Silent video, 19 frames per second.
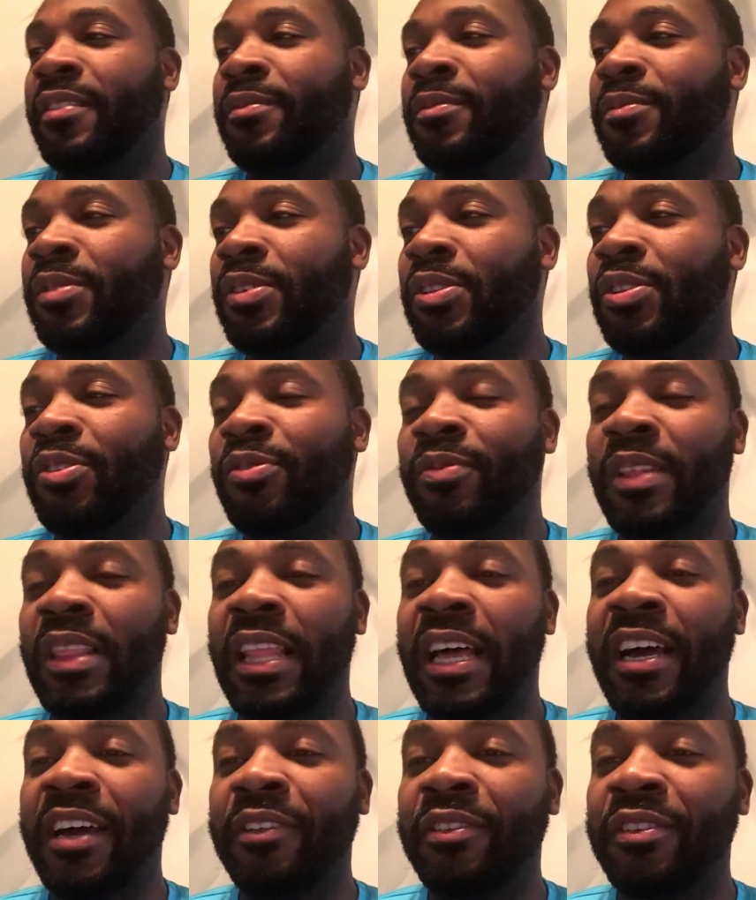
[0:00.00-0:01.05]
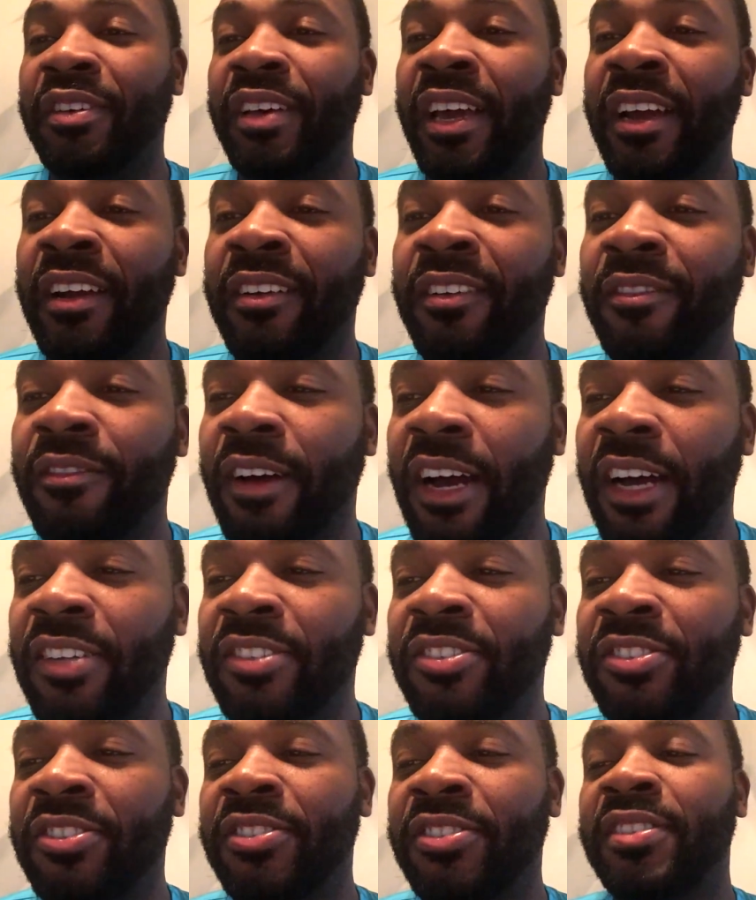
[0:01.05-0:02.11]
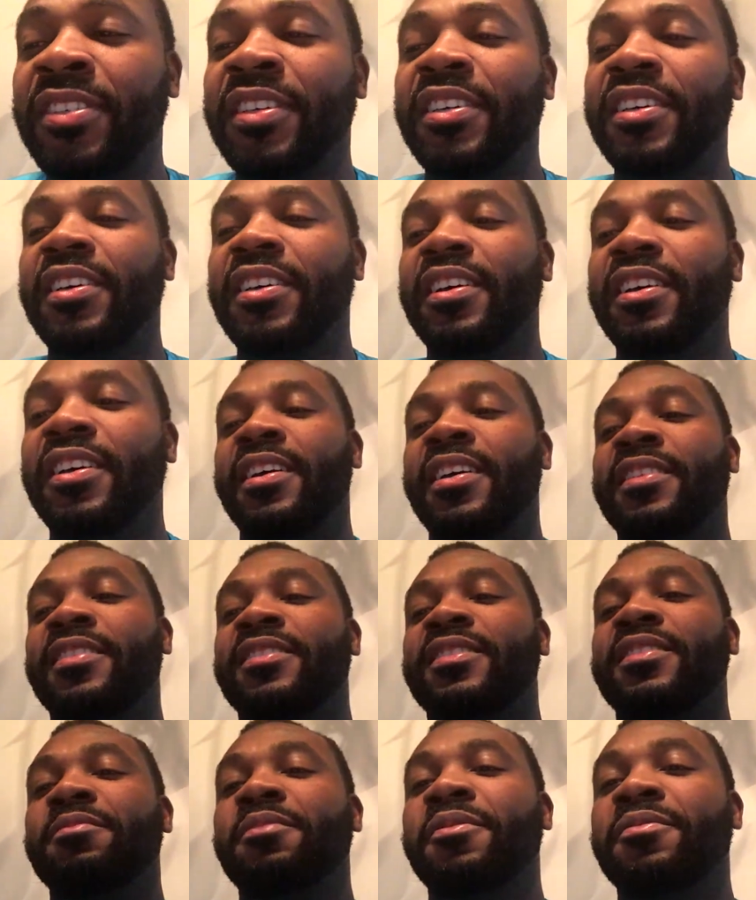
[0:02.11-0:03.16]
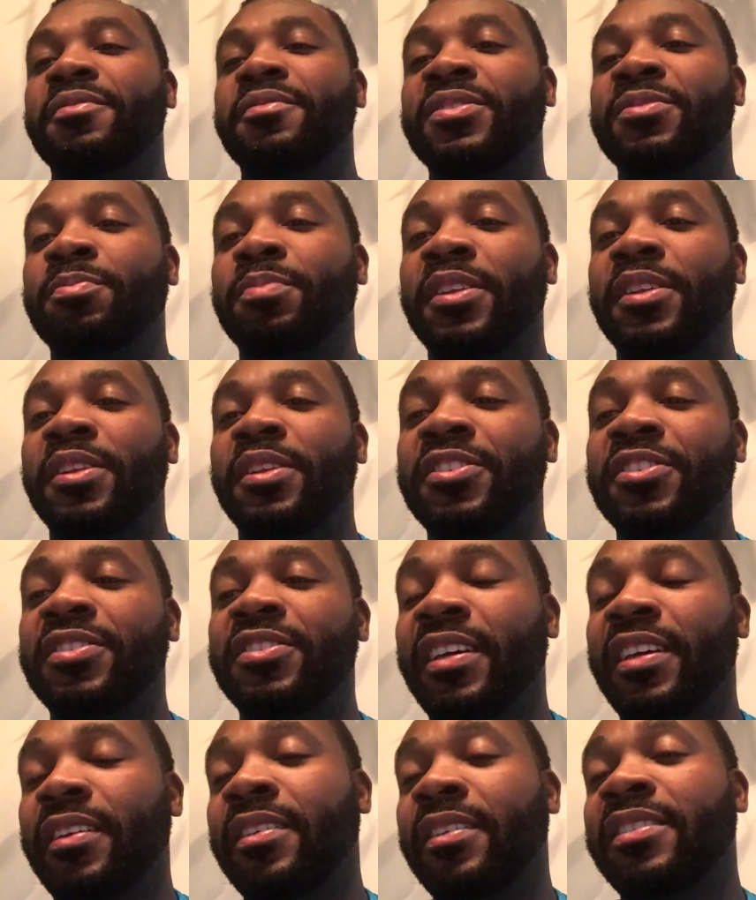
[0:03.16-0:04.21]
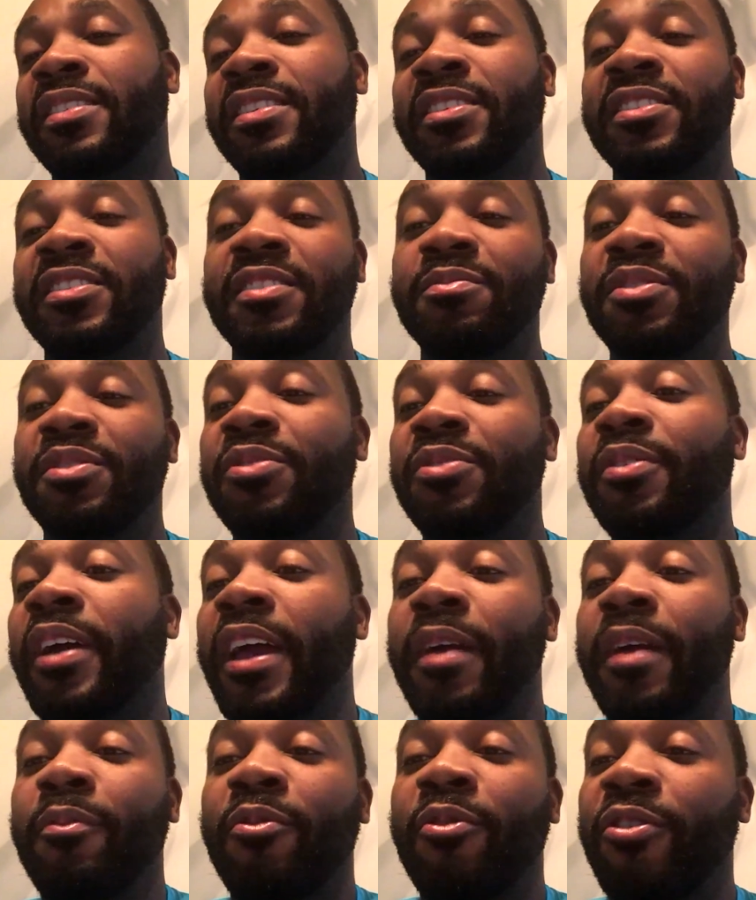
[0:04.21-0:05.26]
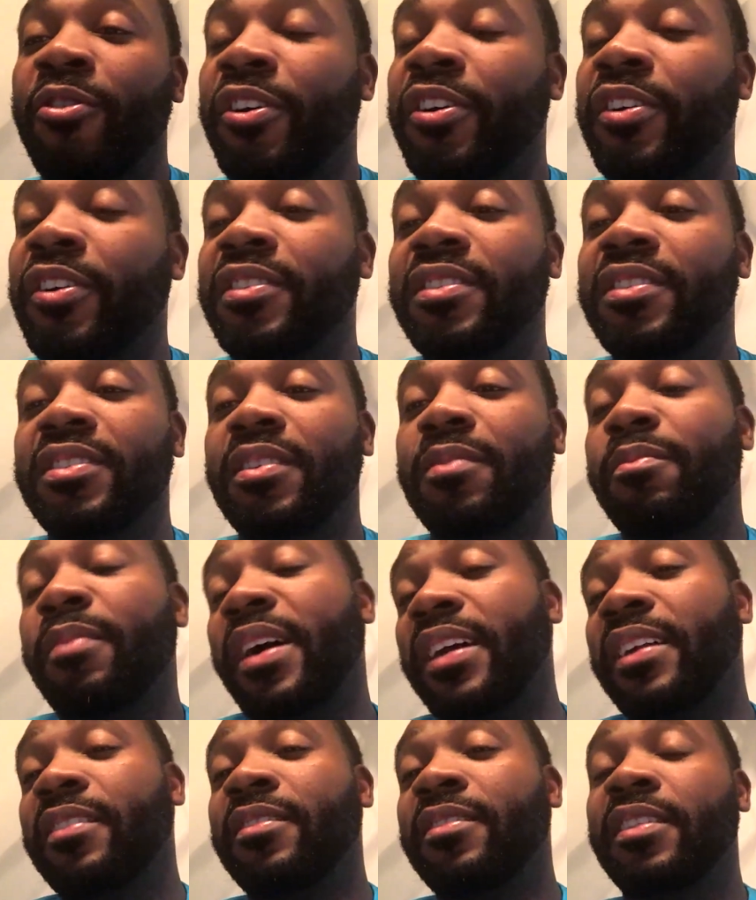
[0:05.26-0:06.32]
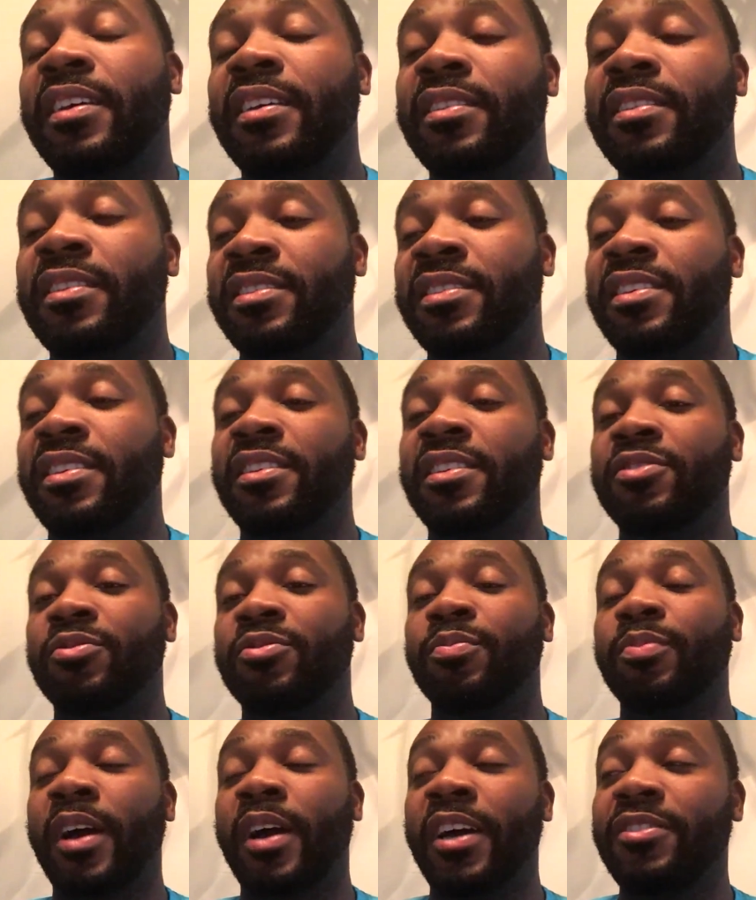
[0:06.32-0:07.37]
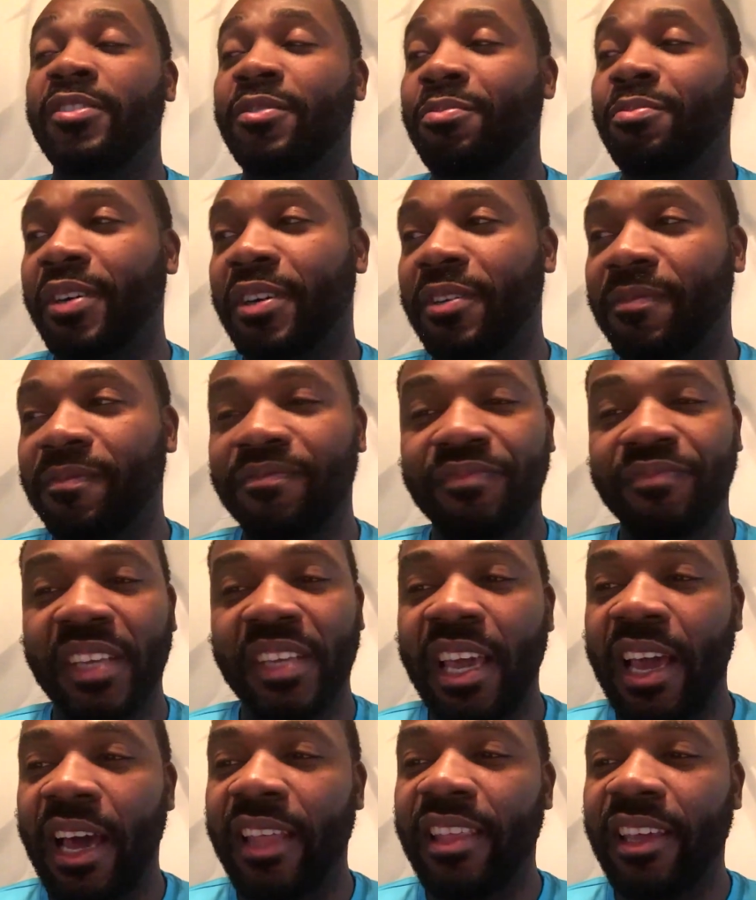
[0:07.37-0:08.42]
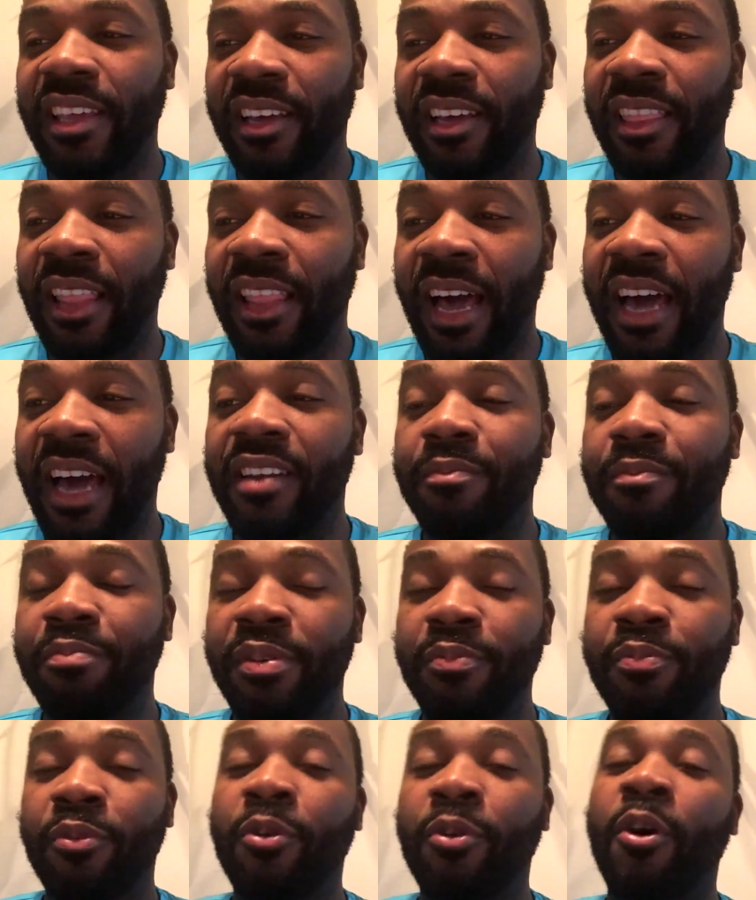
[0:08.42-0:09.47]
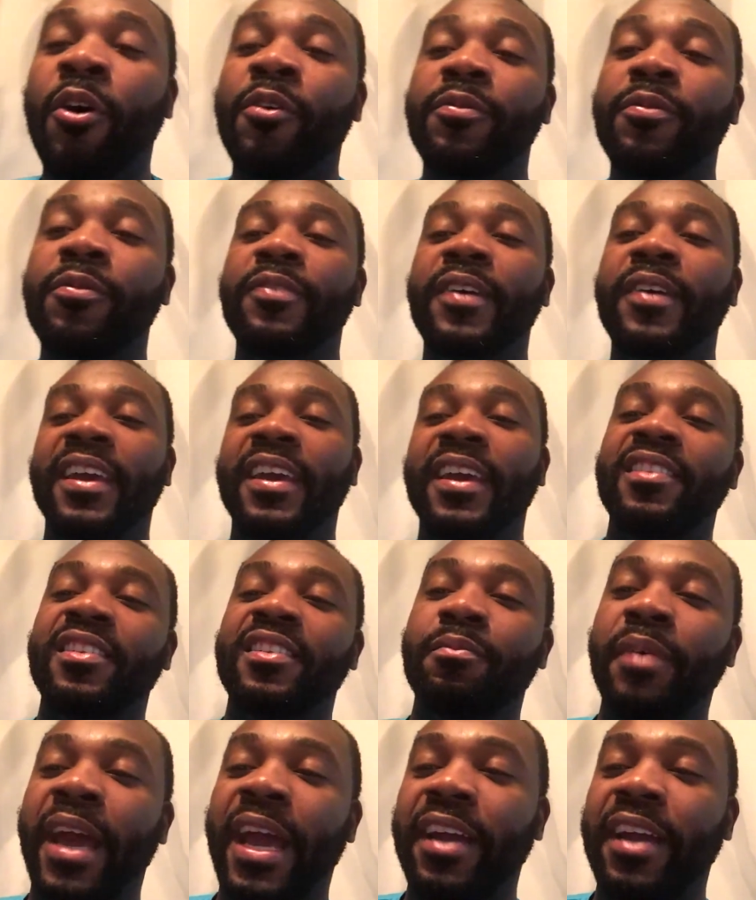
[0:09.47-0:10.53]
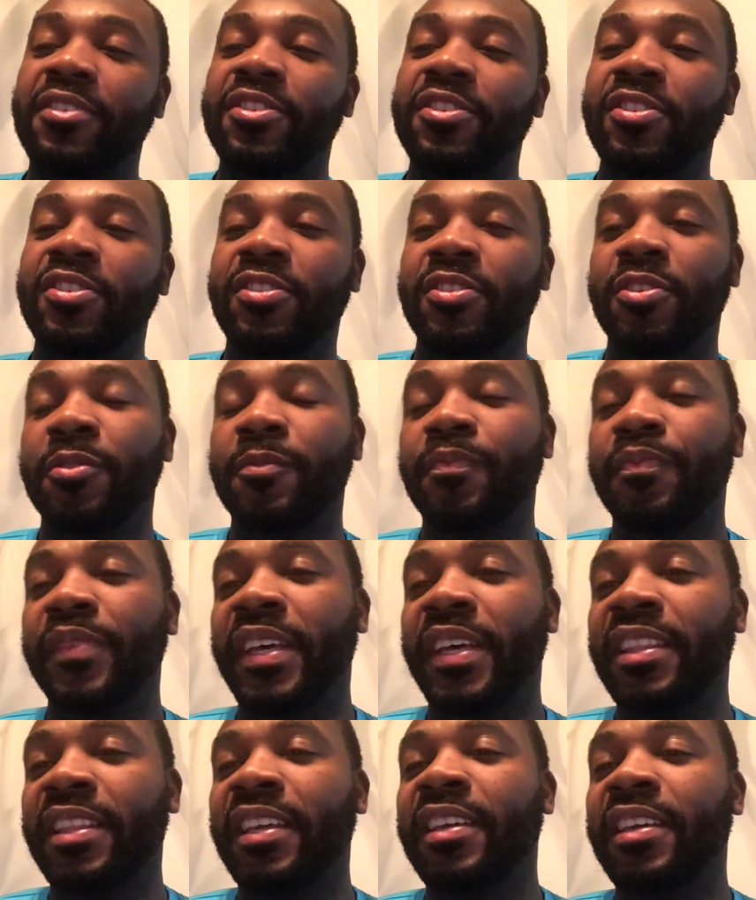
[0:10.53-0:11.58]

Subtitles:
relying on Aaron Rodgers and some of his players, like let's say Jimmy Graham or somebody you think that's gonna surprise you. But I think a lot of people are fading the Packers. So I think